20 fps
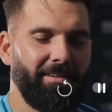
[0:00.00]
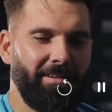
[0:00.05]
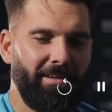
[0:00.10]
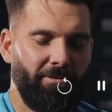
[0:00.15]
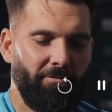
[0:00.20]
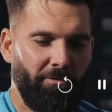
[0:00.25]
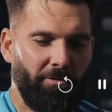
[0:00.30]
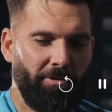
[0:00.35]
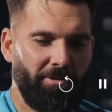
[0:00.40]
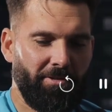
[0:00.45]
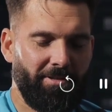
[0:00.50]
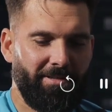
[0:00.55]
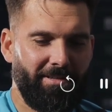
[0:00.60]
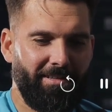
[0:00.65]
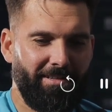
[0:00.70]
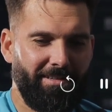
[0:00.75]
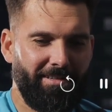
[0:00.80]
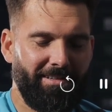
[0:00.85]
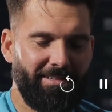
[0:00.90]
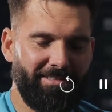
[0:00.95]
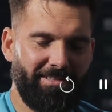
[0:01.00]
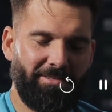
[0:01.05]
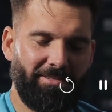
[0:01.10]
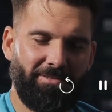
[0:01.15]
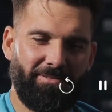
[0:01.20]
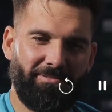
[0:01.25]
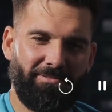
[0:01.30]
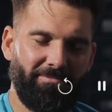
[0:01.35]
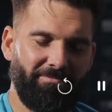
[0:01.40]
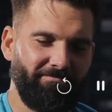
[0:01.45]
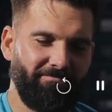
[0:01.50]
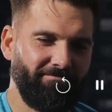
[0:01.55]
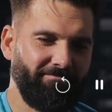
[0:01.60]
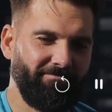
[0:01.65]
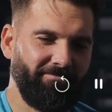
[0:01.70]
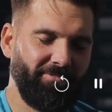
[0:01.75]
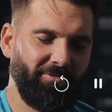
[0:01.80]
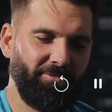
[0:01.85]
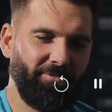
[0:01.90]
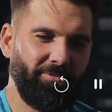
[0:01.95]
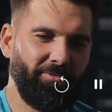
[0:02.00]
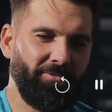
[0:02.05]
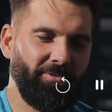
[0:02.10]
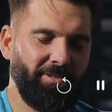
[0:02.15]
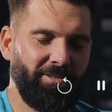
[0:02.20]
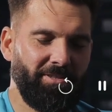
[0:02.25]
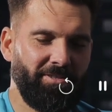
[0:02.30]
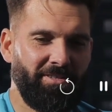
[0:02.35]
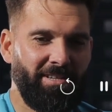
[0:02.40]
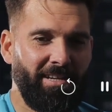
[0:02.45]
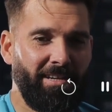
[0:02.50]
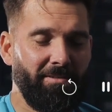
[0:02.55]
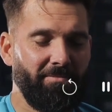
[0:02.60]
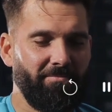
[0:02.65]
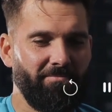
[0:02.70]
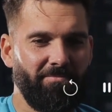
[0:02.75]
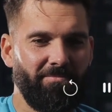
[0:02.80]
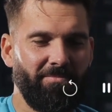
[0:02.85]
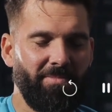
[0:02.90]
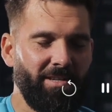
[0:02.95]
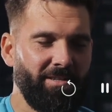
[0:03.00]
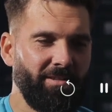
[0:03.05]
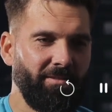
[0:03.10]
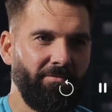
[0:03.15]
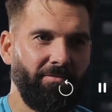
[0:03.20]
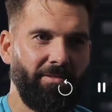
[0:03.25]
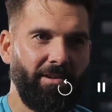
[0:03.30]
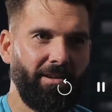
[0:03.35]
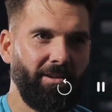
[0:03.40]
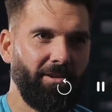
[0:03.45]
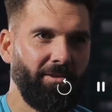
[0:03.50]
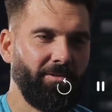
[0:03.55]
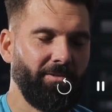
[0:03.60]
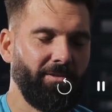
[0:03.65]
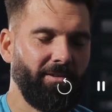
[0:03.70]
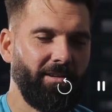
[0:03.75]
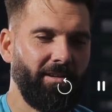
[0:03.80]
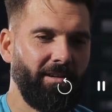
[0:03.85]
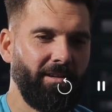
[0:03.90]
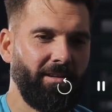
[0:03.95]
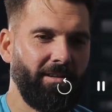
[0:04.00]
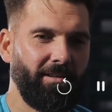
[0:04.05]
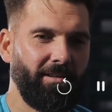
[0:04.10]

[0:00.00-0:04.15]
Yeah, of course. I just want to say massive thank you.